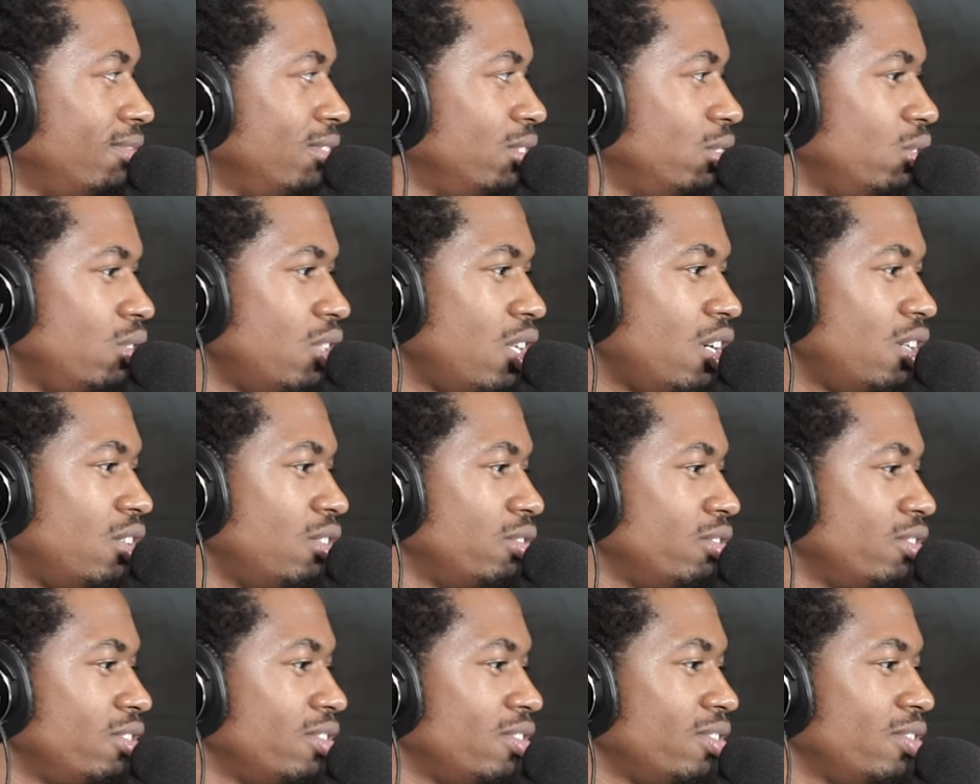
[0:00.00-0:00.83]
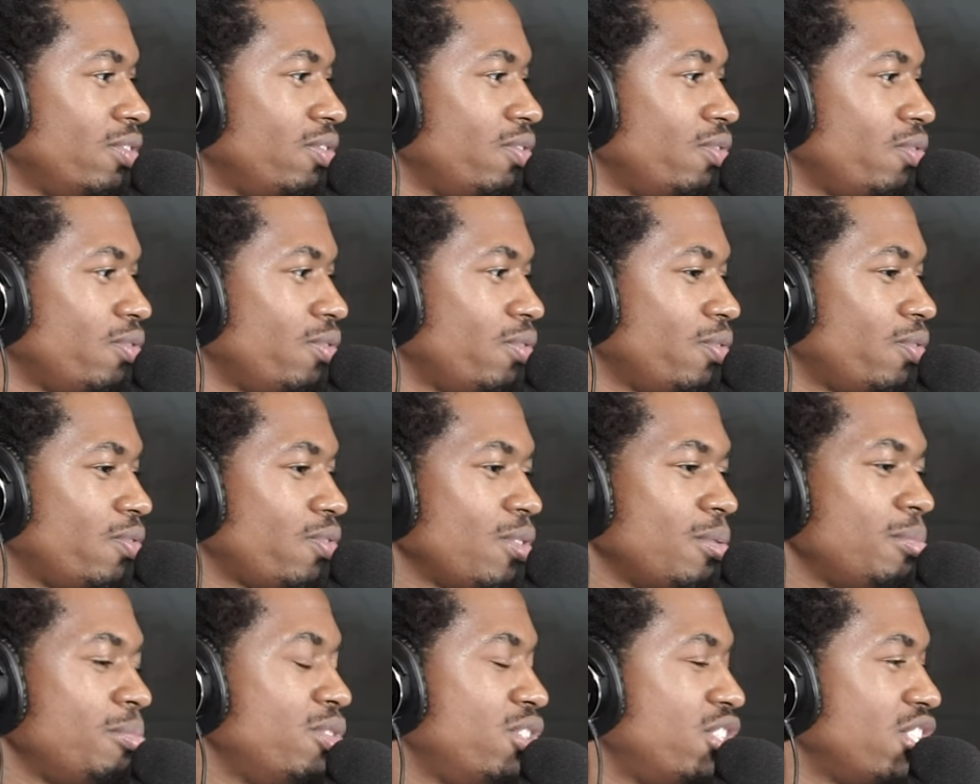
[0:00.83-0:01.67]
You know,
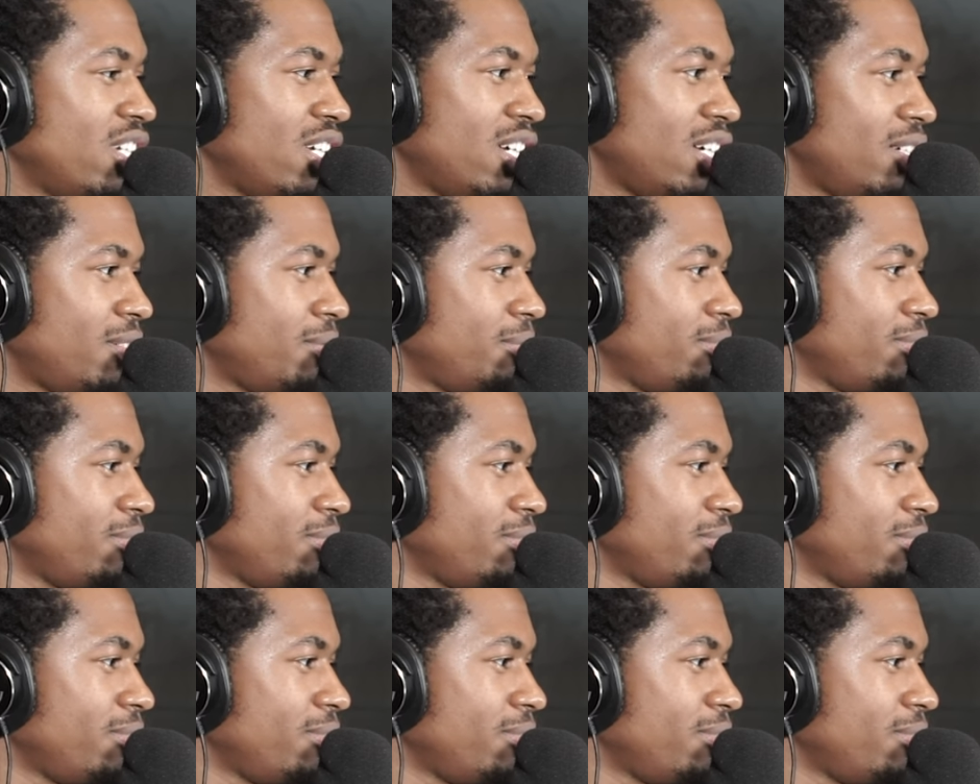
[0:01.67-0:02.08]
from jump.